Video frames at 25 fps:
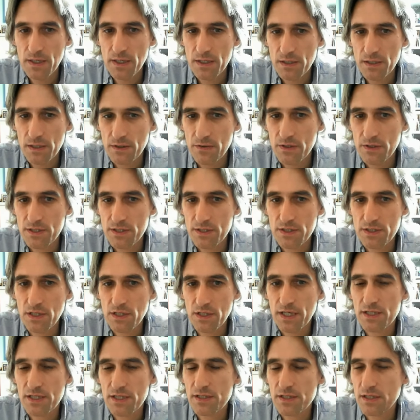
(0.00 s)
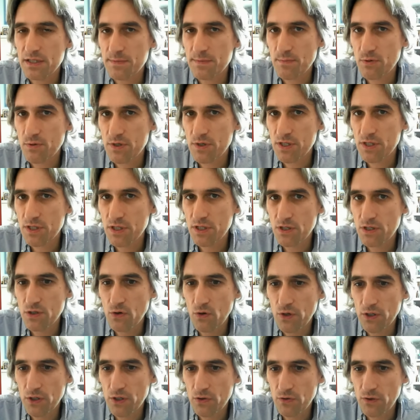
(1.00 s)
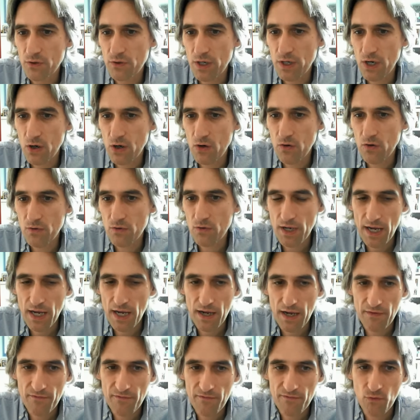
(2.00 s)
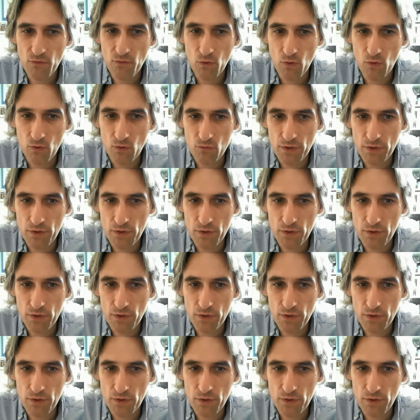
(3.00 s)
you know, this knight is pretty annoying on f4,